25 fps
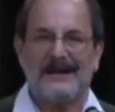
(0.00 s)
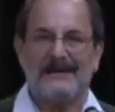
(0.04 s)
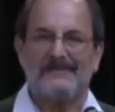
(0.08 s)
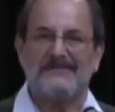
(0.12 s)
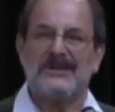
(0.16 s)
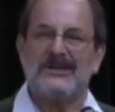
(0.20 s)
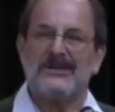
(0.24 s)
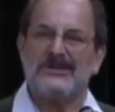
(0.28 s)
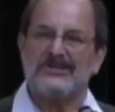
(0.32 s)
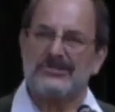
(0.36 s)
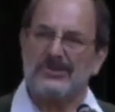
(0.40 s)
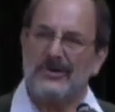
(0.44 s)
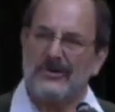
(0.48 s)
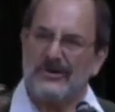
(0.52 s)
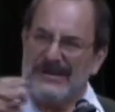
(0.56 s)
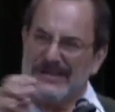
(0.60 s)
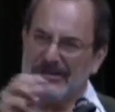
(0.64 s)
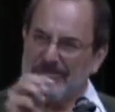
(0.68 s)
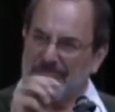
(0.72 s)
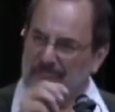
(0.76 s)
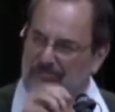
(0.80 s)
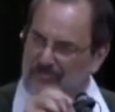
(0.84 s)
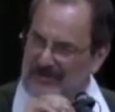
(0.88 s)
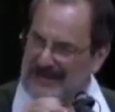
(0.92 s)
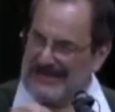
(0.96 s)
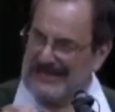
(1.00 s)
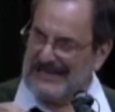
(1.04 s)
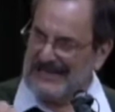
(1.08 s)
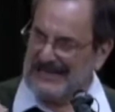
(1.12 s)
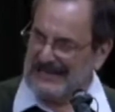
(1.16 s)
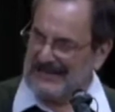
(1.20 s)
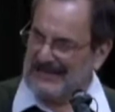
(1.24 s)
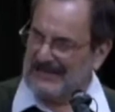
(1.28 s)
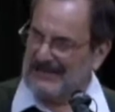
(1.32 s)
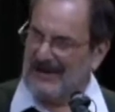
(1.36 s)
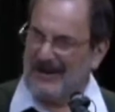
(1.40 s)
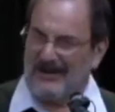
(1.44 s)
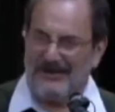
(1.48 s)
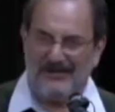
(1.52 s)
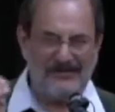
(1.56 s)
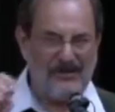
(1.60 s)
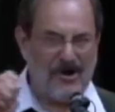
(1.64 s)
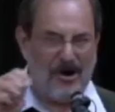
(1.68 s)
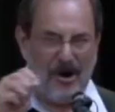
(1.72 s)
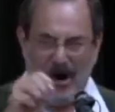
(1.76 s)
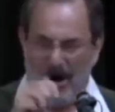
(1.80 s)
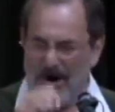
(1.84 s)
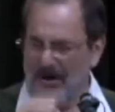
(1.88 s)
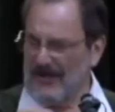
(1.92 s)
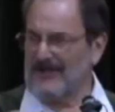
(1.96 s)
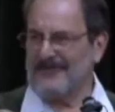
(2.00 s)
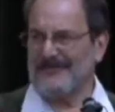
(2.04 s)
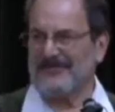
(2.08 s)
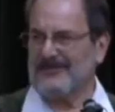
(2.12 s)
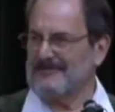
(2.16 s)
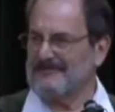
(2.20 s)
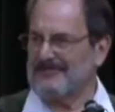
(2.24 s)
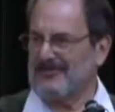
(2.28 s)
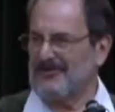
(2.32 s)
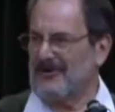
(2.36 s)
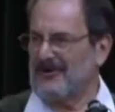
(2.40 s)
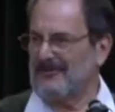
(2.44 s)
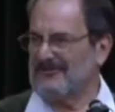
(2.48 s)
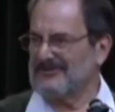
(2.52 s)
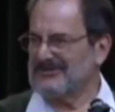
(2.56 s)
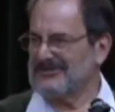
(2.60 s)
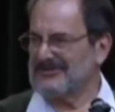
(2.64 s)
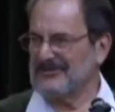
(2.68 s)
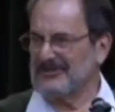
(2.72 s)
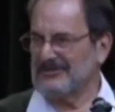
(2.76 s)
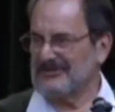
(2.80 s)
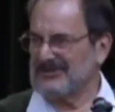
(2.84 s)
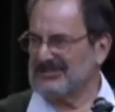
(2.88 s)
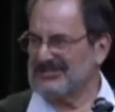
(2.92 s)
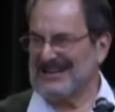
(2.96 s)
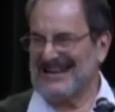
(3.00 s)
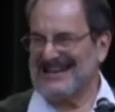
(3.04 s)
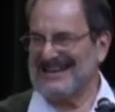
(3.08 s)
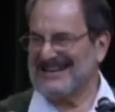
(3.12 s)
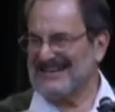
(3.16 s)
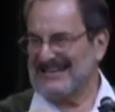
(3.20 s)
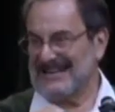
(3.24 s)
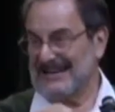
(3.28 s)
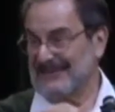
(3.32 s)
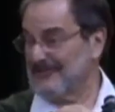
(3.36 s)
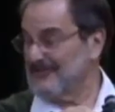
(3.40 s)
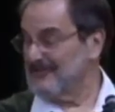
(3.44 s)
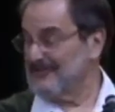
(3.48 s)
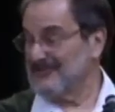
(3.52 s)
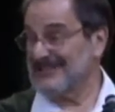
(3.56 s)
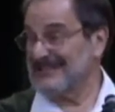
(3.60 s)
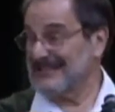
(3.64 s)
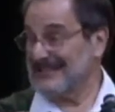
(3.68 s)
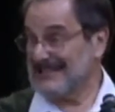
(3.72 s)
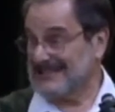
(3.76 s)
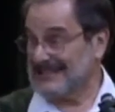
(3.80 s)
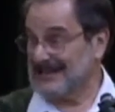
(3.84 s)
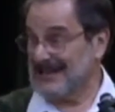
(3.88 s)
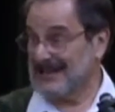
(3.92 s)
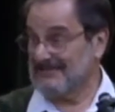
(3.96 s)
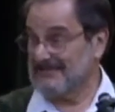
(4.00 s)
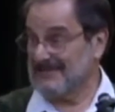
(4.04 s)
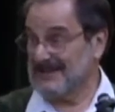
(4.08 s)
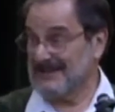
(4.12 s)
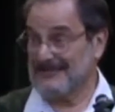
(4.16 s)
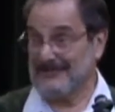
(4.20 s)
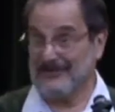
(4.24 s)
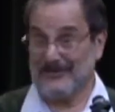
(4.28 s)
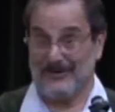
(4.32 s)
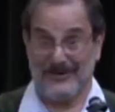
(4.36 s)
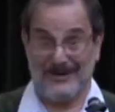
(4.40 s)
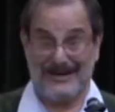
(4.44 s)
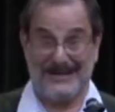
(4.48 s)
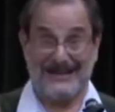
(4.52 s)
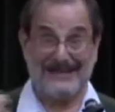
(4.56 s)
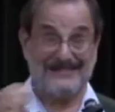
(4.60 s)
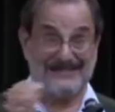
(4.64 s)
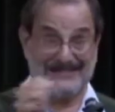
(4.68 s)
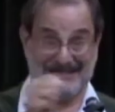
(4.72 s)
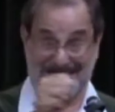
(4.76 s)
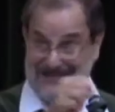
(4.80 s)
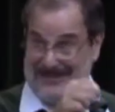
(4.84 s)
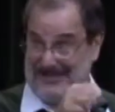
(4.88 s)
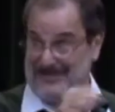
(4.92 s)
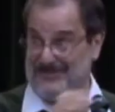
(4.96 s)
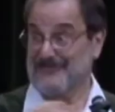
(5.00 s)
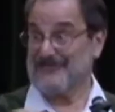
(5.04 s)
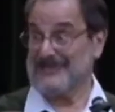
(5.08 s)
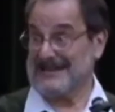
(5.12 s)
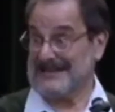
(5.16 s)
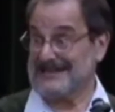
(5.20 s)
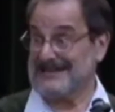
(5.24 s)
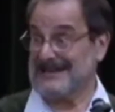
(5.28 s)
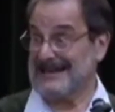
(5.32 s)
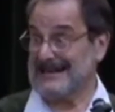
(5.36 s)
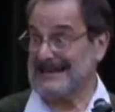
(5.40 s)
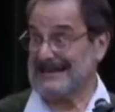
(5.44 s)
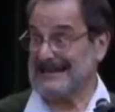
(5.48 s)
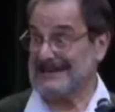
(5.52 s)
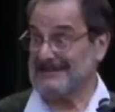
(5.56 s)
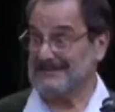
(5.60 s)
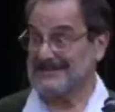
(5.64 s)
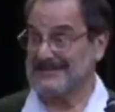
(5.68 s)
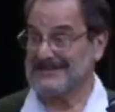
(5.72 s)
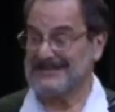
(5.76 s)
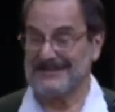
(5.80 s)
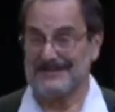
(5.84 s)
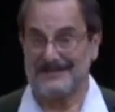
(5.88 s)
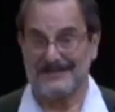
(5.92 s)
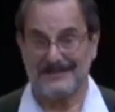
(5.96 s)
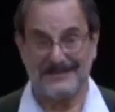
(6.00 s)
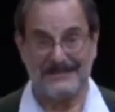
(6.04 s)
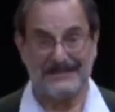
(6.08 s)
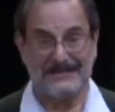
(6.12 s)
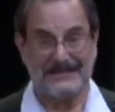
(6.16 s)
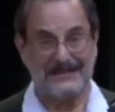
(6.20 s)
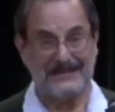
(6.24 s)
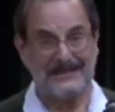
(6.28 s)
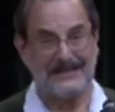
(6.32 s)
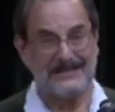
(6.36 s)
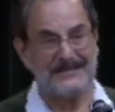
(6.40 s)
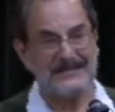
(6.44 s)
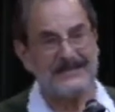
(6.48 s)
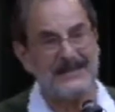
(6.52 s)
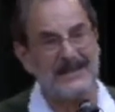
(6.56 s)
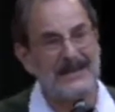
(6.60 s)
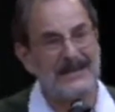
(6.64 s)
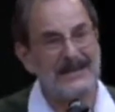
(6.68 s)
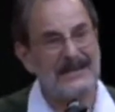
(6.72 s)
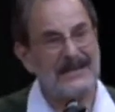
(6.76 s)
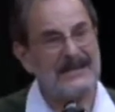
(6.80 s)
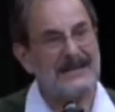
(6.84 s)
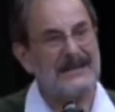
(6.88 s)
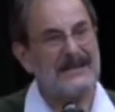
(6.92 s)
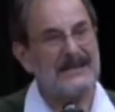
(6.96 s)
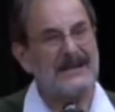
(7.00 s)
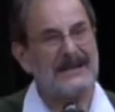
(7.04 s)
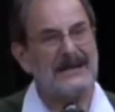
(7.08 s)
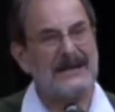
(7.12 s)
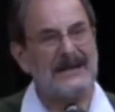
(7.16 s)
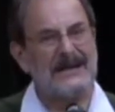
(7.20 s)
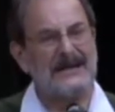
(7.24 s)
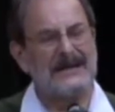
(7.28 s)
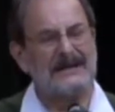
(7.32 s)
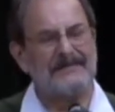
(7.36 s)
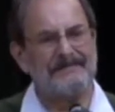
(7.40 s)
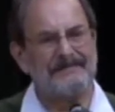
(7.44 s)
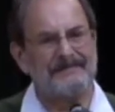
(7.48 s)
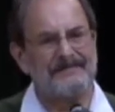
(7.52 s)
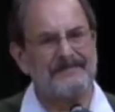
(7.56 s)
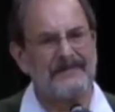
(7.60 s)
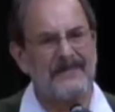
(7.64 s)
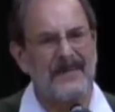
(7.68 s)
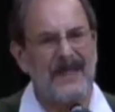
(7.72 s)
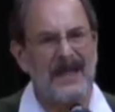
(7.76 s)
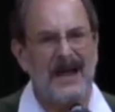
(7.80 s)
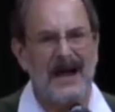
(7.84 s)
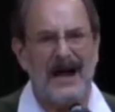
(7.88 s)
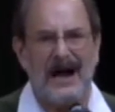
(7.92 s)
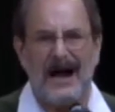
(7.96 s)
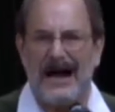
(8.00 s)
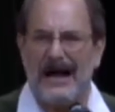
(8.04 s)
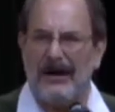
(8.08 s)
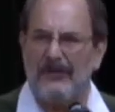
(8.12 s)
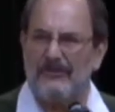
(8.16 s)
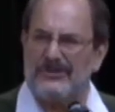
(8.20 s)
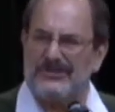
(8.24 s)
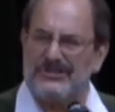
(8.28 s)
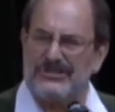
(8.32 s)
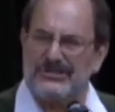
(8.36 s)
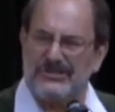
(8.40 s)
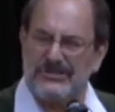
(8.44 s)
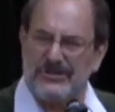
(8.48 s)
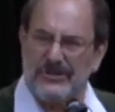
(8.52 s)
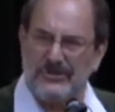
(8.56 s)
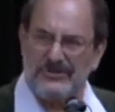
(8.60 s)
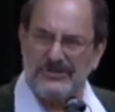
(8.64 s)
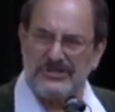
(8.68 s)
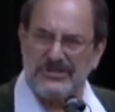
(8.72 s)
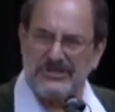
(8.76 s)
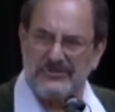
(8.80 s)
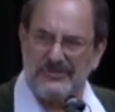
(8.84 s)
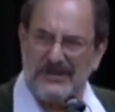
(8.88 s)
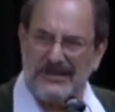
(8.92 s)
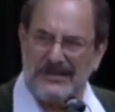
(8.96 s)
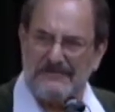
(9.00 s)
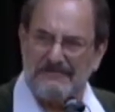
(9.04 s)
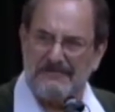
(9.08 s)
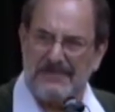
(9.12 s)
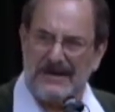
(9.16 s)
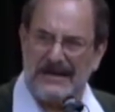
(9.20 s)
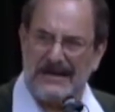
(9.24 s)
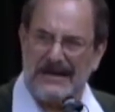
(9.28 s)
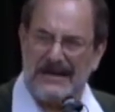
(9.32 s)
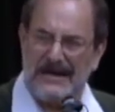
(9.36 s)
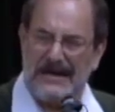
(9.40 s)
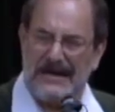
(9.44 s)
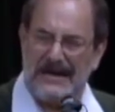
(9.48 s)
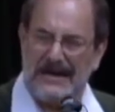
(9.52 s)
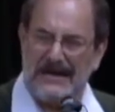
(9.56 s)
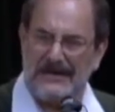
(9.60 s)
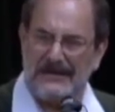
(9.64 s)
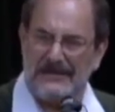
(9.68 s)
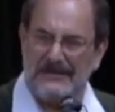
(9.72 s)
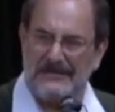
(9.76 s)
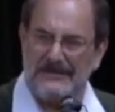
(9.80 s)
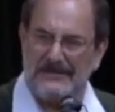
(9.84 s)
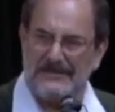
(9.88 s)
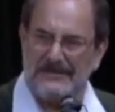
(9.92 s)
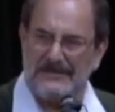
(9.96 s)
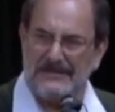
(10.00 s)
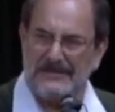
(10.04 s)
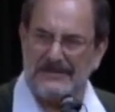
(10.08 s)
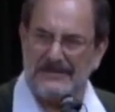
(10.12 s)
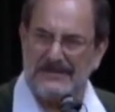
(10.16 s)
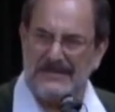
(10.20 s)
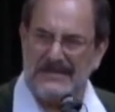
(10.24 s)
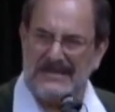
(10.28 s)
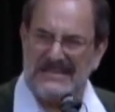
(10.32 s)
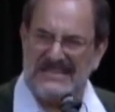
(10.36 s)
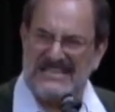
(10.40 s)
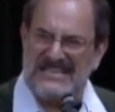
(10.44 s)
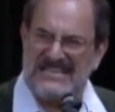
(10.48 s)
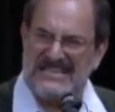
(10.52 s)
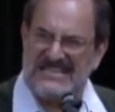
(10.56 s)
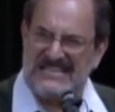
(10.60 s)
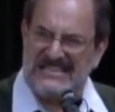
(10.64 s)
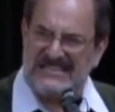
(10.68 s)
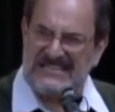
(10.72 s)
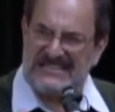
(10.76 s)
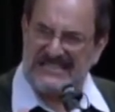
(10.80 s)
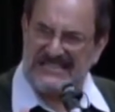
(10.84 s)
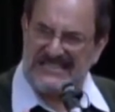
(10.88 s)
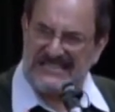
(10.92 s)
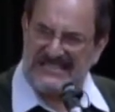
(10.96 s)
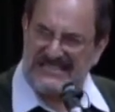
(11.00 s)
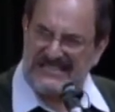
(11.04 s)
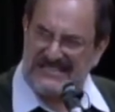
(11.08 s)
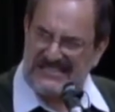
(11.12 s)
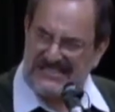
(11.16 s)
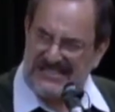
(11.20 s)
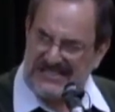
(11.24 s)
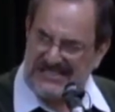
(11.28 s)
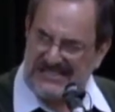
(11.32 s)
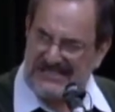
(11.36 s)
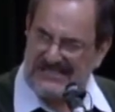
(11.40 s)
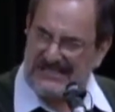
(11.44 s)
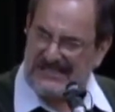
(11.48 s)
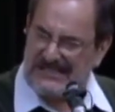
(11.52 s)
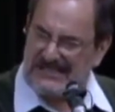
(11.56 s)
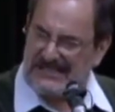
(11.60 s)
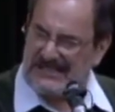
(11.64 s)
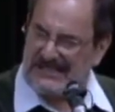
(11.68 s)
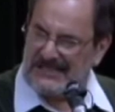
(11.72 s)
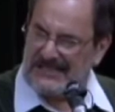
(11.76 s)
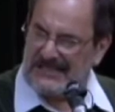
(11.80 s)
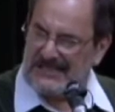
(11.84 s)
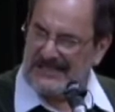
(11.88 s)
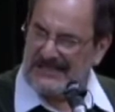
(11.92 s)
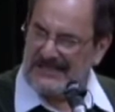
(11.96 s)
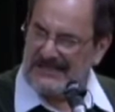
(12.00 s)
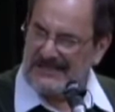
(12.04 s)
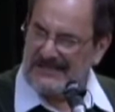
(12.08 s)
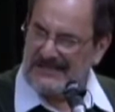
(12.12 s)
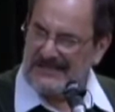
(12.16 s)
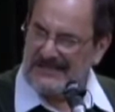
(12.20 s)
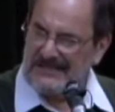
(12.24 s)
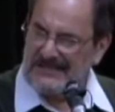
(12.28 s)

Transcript: Um, so in reading all of her poems through, which I had never really done before, and I did three times, you know, um, I was so struck by how consistently